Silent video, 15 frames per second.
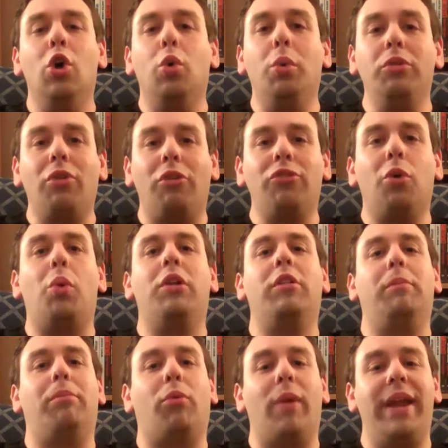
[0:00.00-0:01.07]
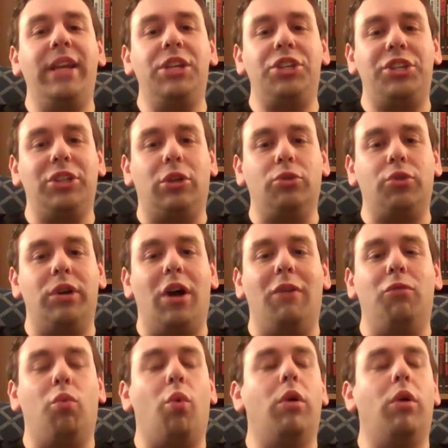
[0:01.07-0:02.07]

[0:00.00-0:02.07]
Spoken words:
who was also one of the brainchildren of